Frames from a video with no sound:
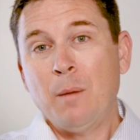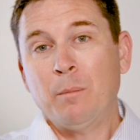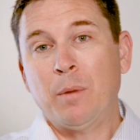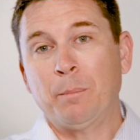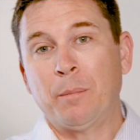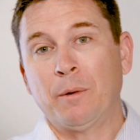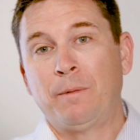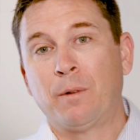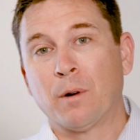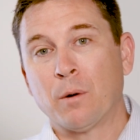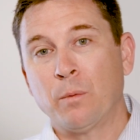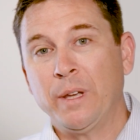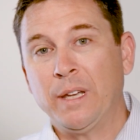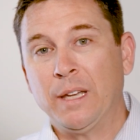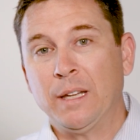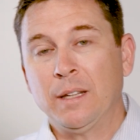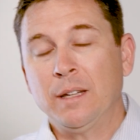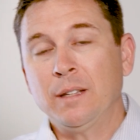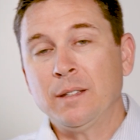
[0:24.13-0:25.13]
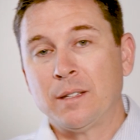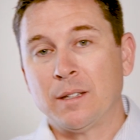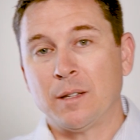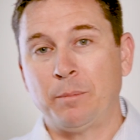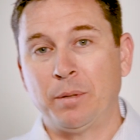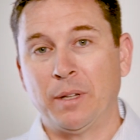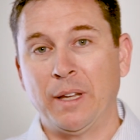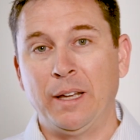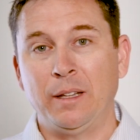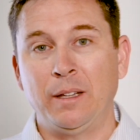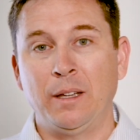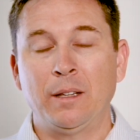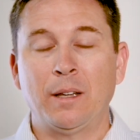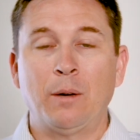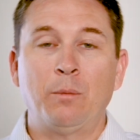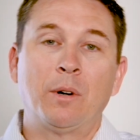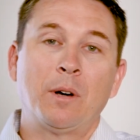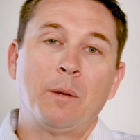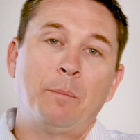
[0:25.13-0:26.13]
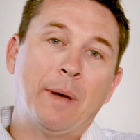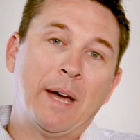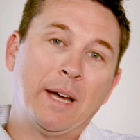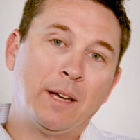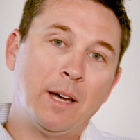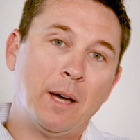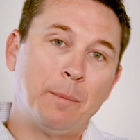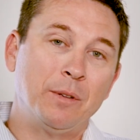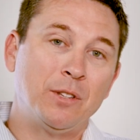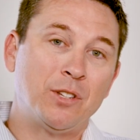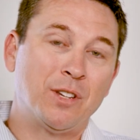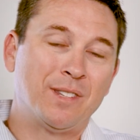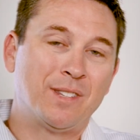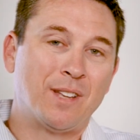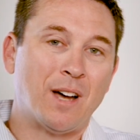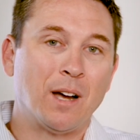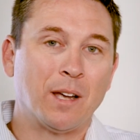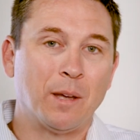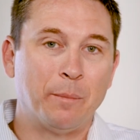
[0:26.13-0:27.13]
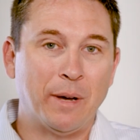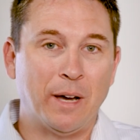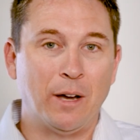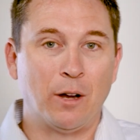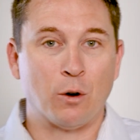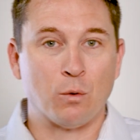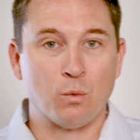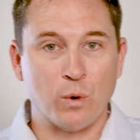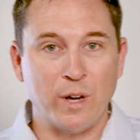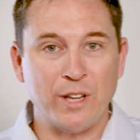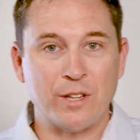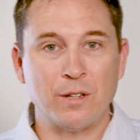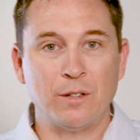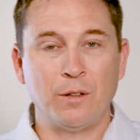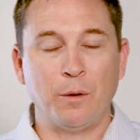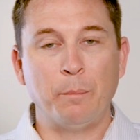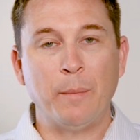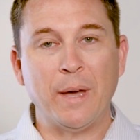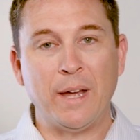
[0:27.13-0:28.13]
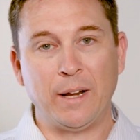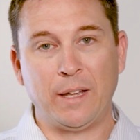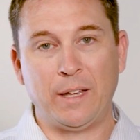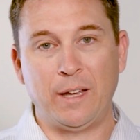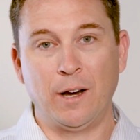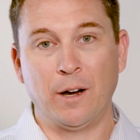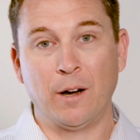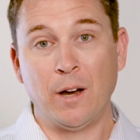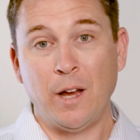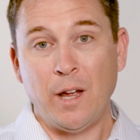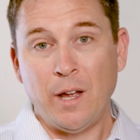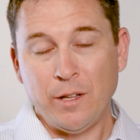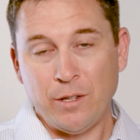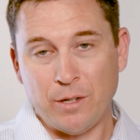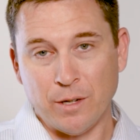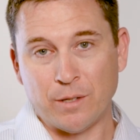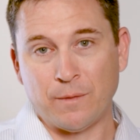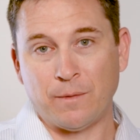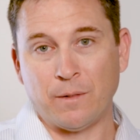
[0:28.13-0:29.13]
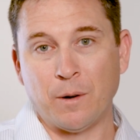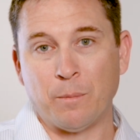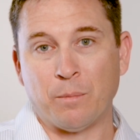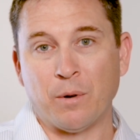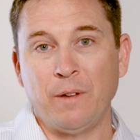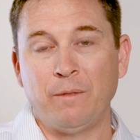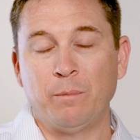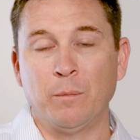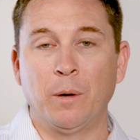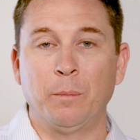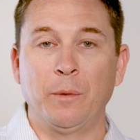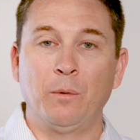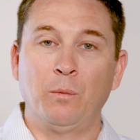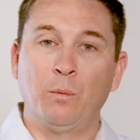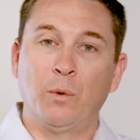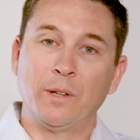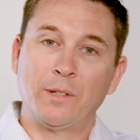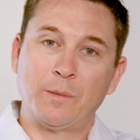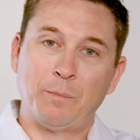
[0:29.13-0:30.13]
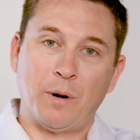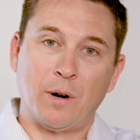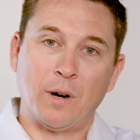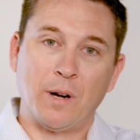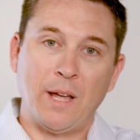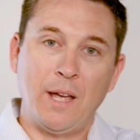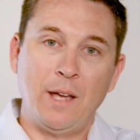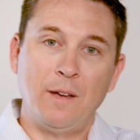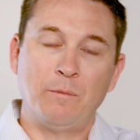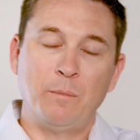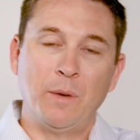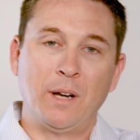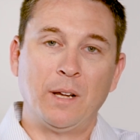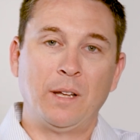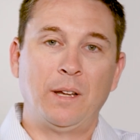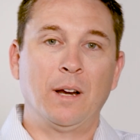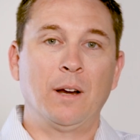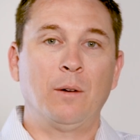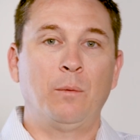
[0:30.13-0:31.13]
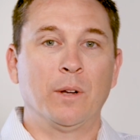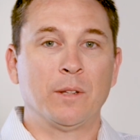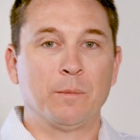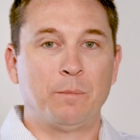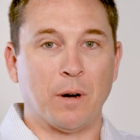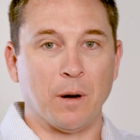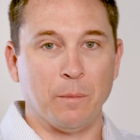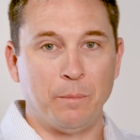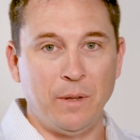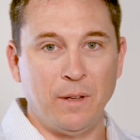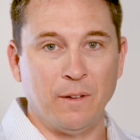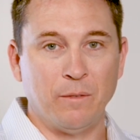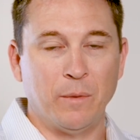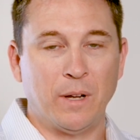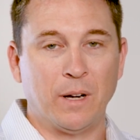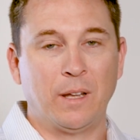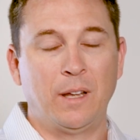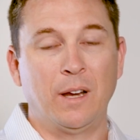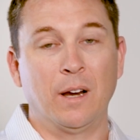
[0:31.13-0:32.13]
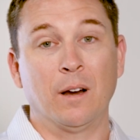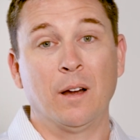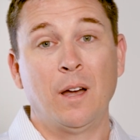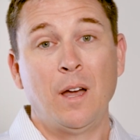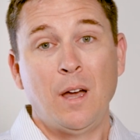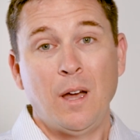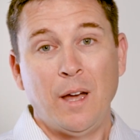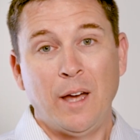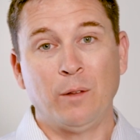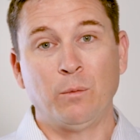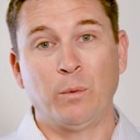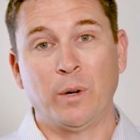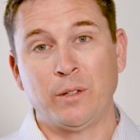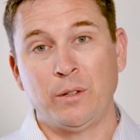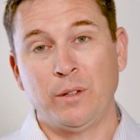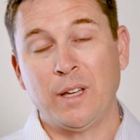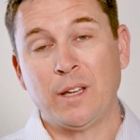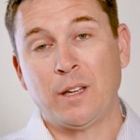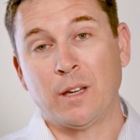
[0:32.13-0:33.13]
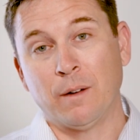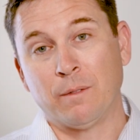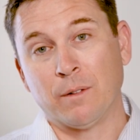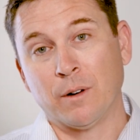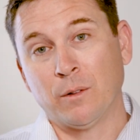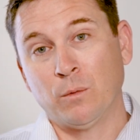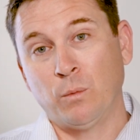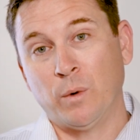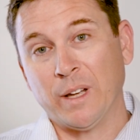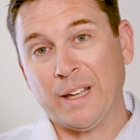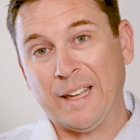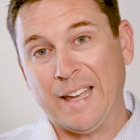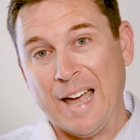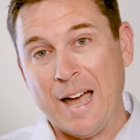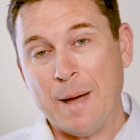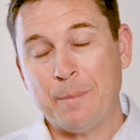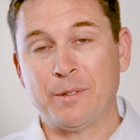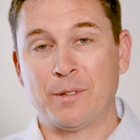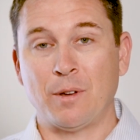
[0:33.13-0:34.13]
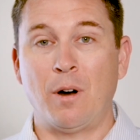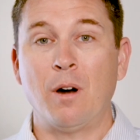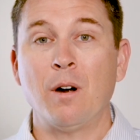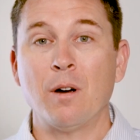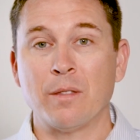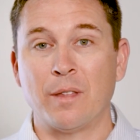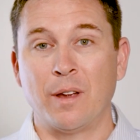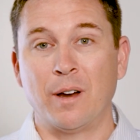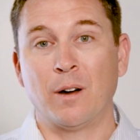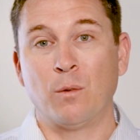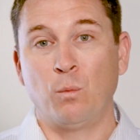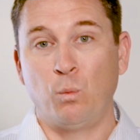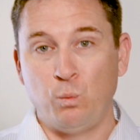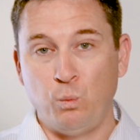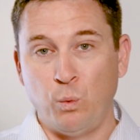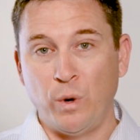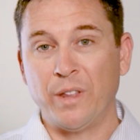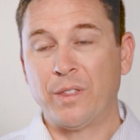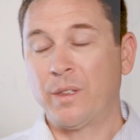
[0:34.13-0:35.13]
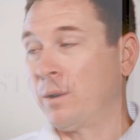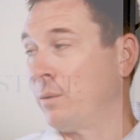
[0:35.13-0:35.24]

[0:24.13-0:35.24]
But before we get into the Plan N, I want to back up and just talk about original Medicare just for a brief moment. What's Part A of Medicare, what's Part B of Medicare, and what do they cover, and what gaps are there with